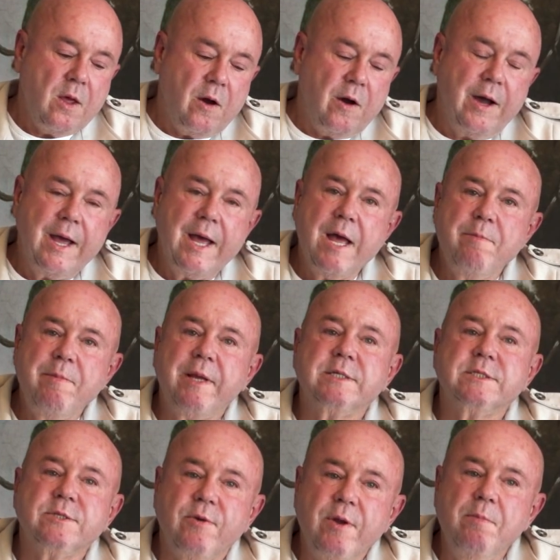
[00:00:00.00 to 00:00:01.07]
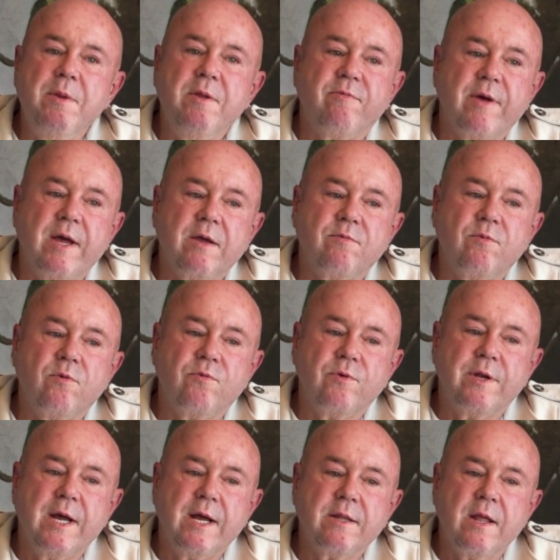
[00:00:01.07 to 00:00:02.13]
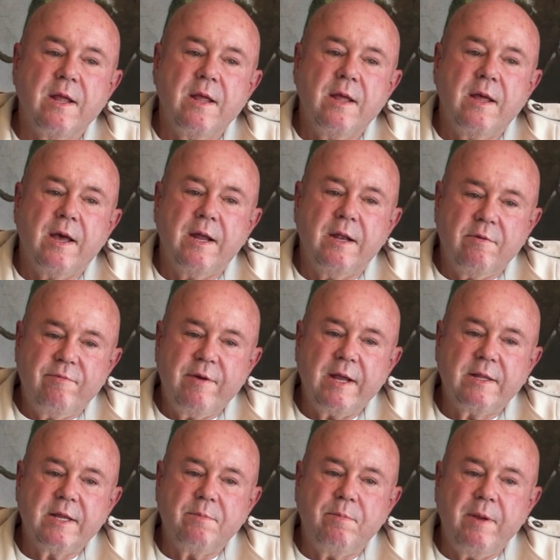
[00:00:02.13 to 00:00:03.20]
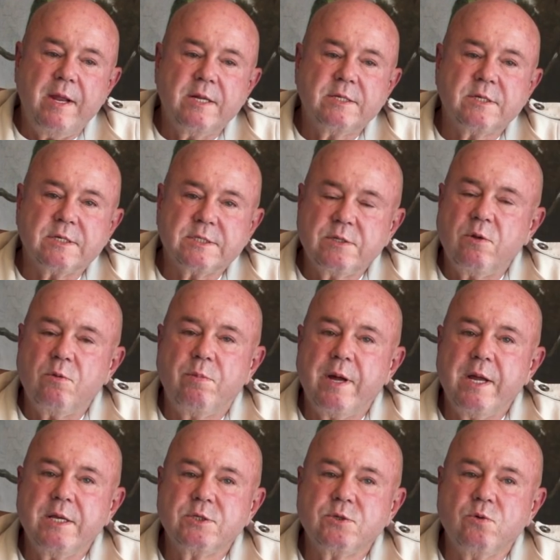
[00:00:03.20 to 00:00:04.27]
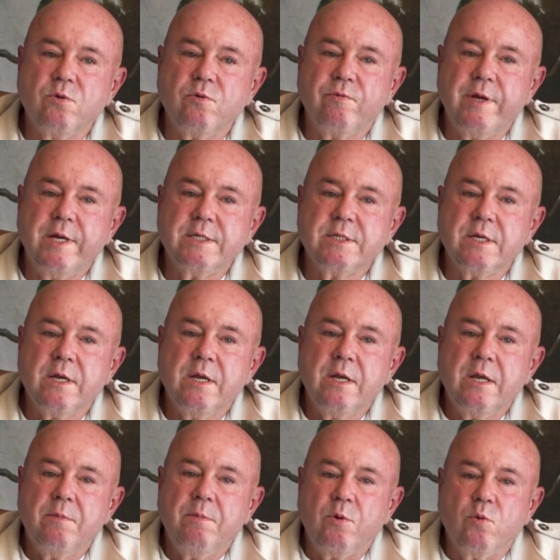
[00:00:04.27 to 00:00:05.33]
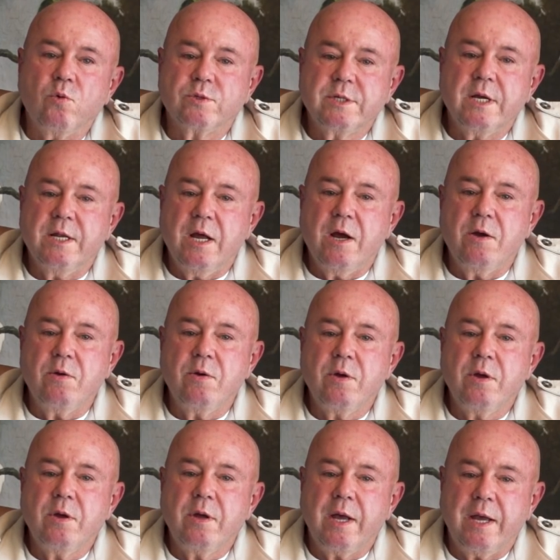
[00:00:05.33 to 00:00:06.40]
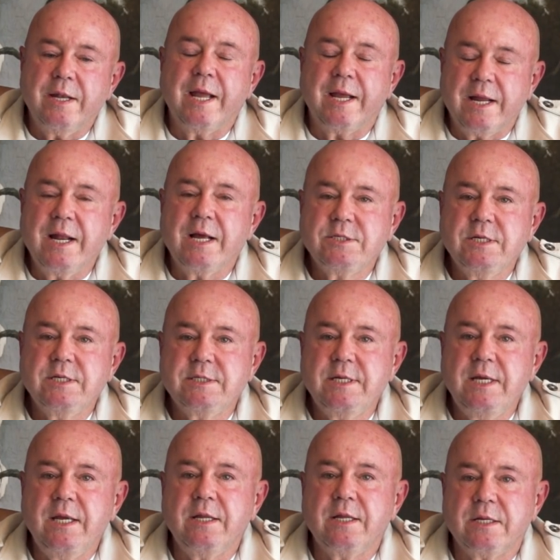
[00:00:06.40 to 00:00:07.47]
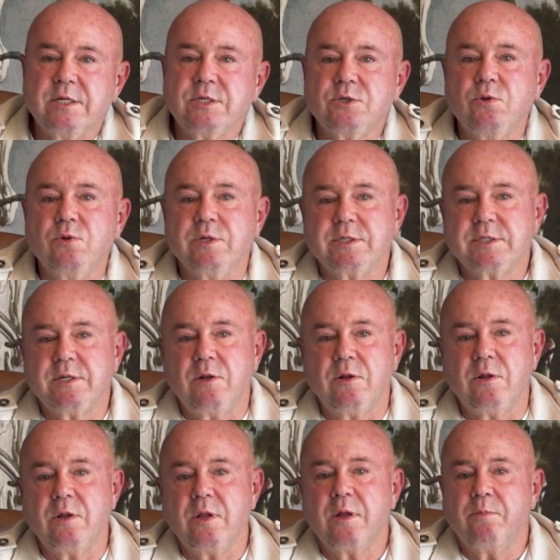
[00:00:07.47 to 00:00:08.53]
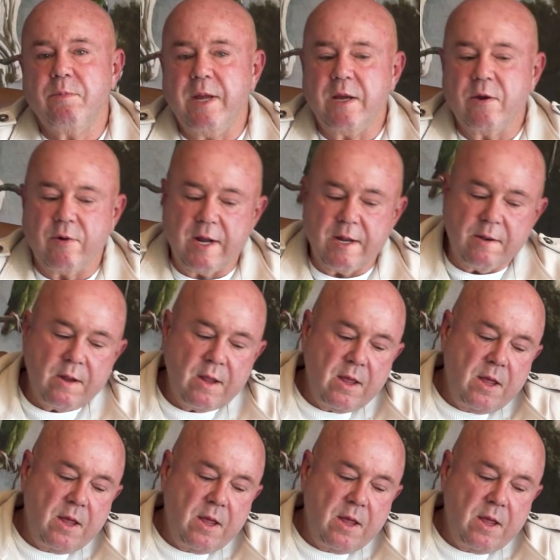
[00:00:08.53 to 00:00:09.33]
I am extremely thankful for that, and the fact that parents are still paying school fees because they know and they can actually see that the school is still being run.